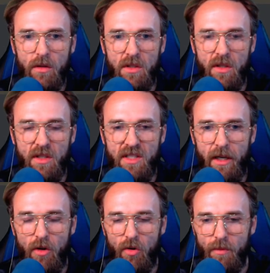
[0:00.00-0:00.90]
to the
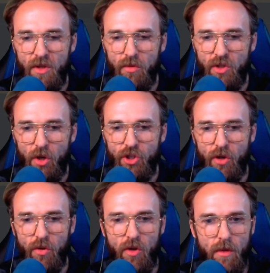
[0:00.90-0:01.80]
Dano Crypto
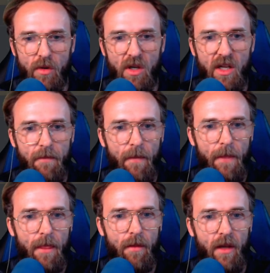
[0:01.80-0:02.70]
Dojo community
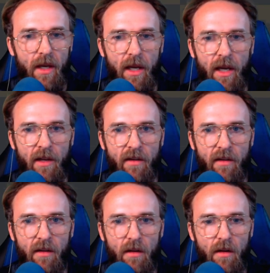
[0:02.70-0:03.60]
and